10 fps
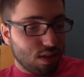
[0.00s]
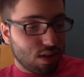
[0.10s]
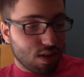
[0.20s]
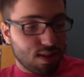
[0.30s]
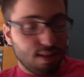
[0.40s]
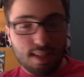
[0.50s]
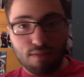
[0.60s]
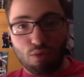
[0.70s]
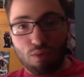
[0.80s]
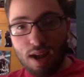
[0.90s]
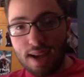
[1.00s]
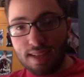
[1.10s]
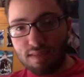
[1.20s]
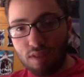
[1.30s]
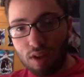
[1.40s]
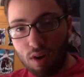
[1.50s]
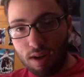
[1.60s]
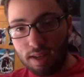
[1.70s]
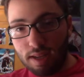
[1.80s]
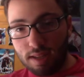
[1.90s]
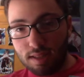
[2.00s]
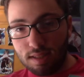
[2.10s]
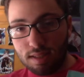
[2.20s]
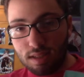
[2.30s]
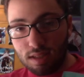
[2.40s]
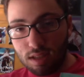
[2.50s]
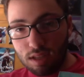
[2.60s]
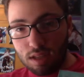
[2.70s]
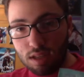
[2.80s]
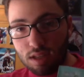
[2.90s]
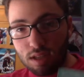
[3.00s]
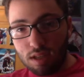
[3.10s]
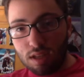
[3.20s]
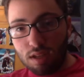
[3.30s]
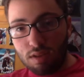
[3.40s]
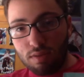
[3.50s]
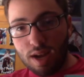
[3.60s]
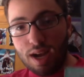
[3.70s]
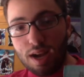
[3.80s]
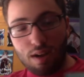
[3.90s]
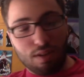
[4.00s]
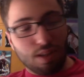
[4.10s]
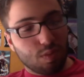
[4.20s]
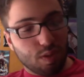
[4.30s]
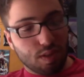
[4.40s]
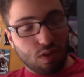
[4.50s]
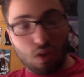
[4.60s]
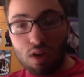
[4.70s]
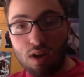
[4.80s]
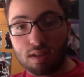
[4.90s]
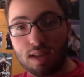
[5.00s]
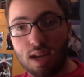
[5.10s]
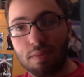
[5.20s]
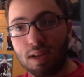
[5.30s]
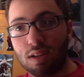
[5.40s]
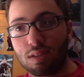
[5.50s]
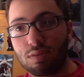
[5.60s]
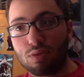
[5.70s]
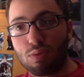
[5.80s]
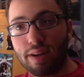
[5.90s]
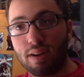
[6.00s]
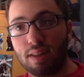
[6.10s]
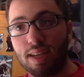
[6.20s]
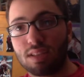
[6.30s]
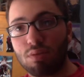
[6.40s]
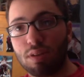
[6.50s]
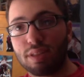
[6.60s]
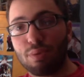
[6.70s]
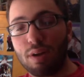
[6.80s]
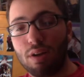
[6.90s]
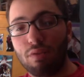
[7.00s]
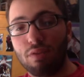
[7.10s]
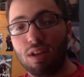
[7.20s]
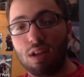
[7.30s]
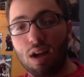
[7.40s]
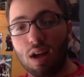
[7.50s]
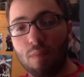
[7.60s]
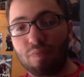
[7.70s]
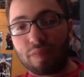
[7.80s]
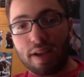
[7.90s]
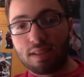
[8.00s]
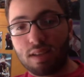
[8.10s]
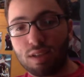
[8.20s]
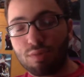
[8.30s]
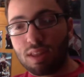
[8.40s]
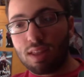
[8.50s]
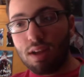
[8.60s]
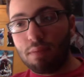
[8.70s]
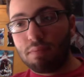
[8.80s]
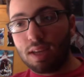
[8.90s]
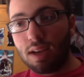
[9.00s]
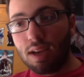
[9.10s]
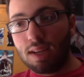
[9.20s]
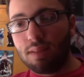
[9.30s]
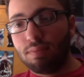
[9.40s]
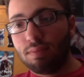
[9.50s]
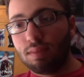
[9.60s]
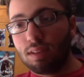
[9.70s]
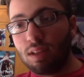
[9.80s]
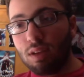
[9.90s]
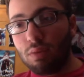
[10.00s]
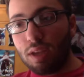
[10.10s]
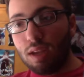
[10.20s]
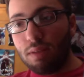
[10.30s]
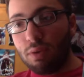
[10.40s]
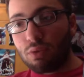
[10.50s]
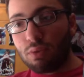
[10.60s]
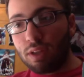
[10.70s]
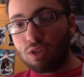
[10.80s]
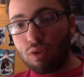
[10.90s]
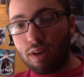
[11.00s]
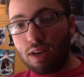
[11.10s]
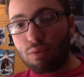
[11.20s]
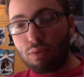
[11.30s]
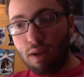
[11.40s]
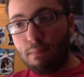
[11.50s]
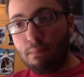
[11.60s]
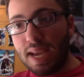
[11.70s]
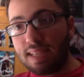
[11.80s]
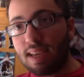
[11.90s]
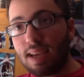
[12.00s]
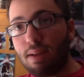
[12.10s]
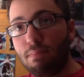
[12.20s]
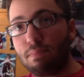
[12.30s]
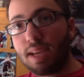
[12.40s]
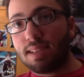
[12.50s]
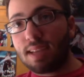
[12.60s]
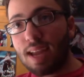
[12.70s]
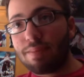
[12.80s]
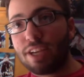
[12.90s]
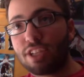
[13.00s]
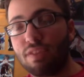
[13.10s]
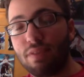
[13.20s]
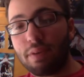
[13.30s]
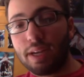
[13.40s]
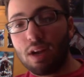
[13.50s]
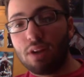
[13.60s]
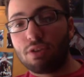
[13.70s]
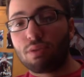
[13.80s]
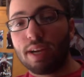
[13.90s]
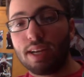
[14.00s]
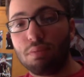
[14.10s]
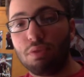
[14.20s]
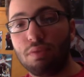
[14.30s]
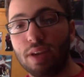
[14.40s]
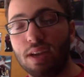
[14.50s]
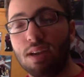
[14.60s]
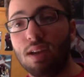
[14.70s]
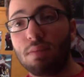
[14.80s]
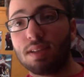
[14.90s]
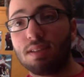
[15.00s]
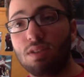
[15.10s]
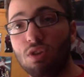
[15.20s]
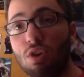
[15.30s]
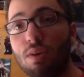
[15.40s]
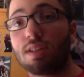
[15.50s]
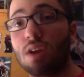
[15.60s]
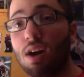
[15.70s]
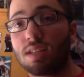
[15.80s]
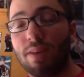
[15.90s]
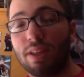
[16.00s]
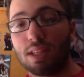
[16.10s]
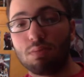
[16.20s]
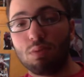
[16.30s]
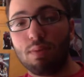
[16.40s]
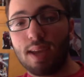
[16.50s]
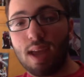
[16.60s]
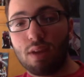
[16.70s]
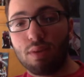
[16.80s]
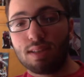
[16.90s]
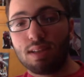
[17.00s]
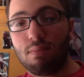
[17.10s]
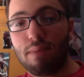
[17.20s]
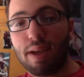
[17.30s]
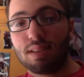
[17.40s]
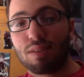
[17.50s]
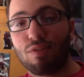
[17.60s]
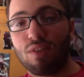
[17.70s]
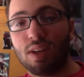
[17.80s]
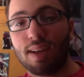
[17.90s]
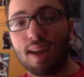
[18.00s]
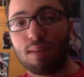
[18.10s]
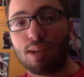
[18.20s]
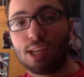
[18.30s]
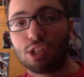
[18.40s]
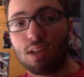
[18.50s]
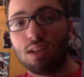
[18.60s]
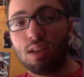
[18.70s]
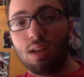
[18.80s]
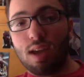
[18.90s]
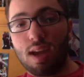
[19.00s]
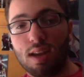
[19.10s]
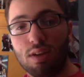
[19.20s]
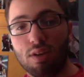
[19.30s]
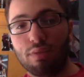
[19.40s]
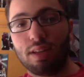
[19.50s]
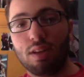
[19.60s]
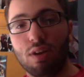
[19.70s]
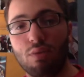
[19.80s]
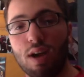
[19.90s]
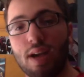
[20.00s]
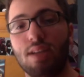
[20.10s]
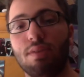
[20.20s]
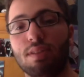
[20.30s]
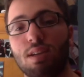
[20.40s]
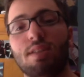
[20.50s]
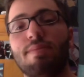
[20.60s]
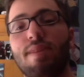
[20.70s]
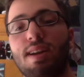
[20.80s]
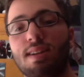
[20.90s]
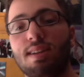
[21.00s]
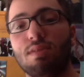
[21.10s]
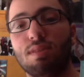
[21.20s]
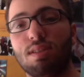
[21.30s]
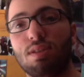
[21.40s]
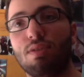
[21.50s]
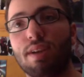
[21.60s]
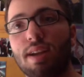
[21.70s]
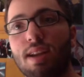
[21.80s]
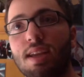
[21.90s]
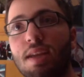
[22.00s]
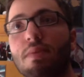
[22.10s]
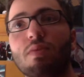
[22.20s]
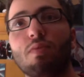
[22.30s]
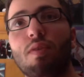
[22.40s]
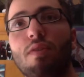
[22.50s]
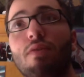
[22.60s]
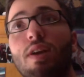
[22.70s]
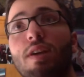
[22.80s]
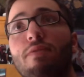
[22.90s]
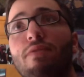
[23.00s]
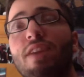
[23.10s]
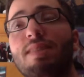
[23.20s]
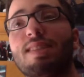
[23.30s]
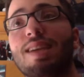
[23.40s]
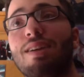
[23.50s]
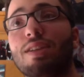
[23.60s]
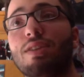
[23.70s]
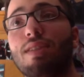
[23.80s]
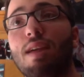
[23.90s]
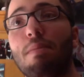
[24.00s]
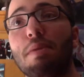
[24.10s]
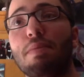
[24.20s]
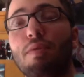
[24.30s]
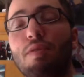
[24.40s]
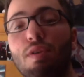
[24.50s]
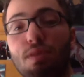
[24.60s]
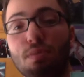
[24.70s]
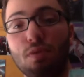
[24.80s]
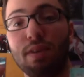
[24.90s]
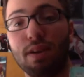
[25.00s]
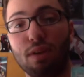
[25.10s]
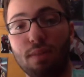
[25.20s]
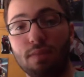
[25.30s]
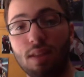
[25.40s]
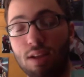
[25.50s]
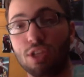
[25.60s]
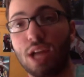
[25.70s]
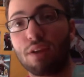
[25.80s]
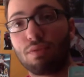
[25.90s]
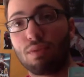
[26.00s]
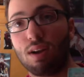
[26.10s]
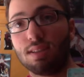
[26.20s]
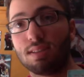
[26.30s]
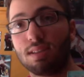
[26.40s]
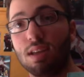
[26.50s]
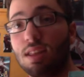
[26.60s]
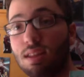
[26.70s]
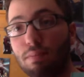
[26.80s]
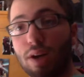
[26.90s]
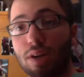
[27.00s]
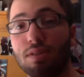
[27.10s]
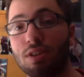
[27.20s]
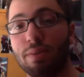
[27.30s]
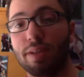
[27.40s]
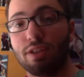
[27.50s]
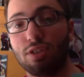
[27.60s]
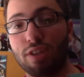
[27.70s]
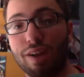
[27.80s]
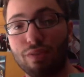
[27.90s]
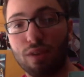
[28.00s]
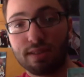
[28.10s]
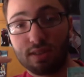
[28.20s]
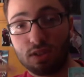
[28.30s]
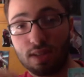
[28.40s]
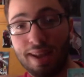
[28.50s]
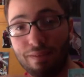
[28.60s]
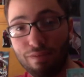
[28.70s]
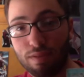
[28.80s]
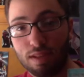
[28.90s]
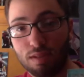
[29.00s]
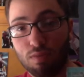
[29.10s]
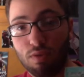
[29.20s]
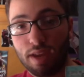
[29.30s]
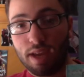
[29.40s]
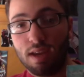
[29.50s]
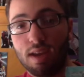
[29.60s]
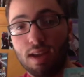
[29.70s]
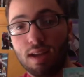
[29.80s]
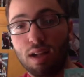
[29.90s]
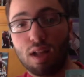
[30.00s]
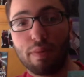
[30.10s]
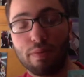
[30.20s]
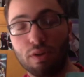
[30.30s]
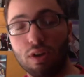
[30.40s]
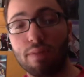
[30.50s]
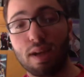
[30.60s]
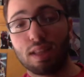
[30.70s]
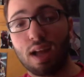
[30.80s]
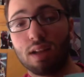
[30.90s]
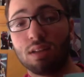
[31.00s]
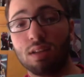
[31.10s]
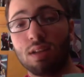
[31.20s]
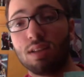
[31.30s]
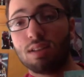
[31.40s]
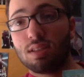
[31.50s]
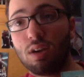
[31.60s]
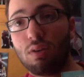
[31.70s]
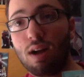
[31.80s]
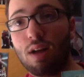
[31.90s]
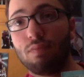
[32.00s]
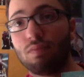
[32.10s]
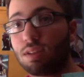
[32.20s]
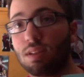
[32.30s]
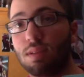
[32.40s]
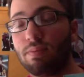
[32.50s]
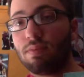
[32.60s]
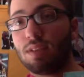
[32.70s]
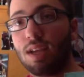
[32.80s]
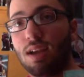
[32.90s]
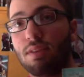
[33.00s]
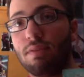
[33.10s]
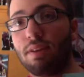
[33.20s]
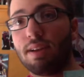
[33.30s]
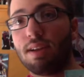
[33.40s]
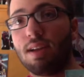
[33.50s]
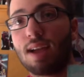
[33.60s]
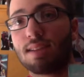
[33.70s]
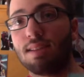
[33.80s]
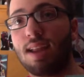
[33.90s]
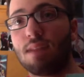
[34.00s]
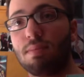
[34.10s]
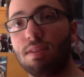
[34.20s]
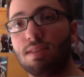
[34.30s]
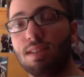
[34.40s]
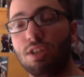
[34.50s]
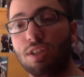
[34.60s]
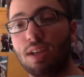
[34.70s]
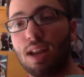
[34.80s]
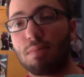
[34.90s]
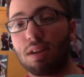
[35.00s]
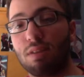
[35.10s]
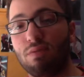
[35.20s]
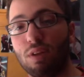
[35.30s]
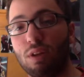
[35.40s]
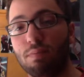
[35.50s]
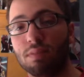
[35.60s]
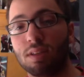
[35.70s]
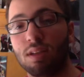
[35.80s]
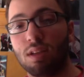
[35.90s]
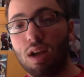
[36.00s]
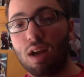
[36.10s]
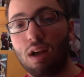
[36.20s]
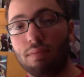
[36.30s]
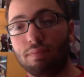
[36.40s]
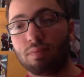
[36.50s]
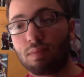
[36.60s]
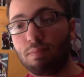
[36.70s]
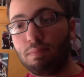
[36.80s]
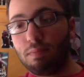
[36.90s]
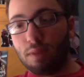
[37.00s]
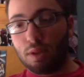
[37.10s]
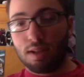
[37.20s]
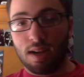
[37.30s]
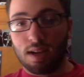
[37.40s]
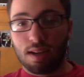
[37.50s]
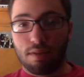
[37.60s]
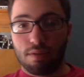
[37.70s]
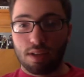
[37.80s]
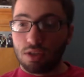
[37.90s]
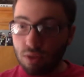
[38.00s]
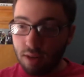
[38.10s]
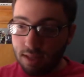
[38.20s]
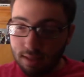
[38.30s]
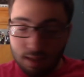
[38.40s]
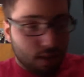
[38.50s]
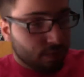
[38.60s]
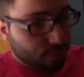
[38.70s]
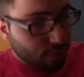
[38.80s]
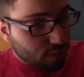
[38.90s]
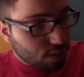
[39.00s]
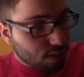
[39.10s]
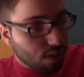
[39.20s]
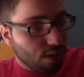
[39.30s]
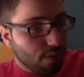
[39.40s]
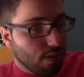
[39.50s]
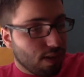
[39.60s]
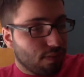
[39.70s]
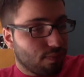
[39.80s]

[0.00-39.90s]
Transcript: This is Rise of the Guardians. Wow, this was a long time ago, this was late 2012, I saw this with, Kiana. We both really enjoyed it. Amazing, amazing animation. Very underrated movie because no talks about this movie, and it was an amazing feat in animation. And I don't really know why no one talks about it because it was so great. And it came up to a very famous character that many people know the movie from. Jack Frost, the modern interpretation of Jack Frost, came from this movie. And not a lot of people know about that. So, yeah, very excellent CG animated film. Both Keanu and I really enjoyed it, so, yeah.